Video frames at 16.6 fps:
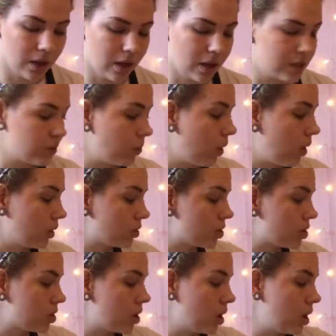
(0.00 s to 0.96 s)
a
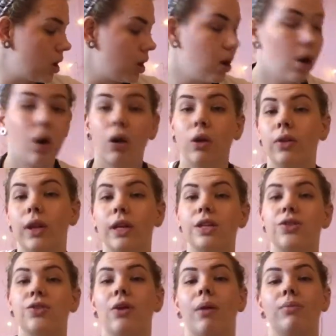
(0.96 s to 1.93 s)
swatch on the
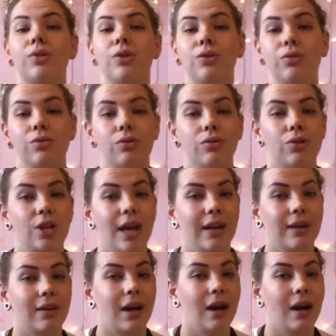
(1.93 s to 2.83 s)
Instagram too, so check that